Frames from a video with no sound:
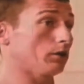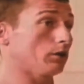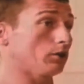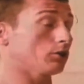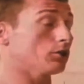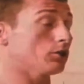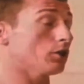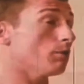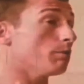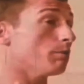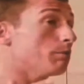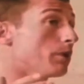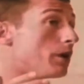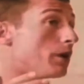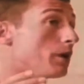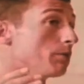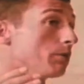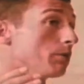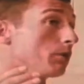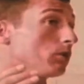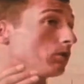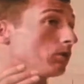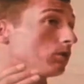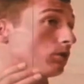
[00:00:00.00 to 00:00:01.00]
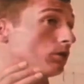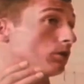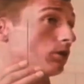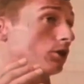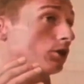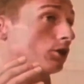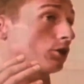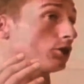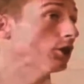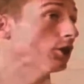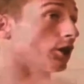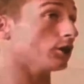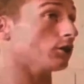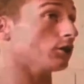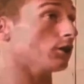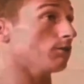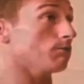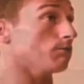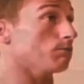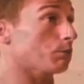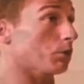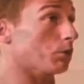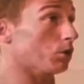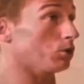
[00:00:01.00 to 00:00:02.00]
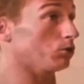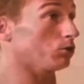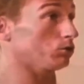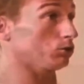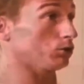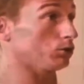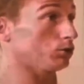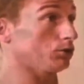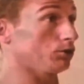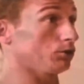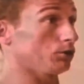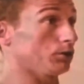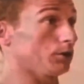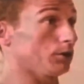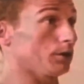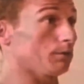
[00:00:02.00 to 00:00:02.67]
That some people are addictive prone to it.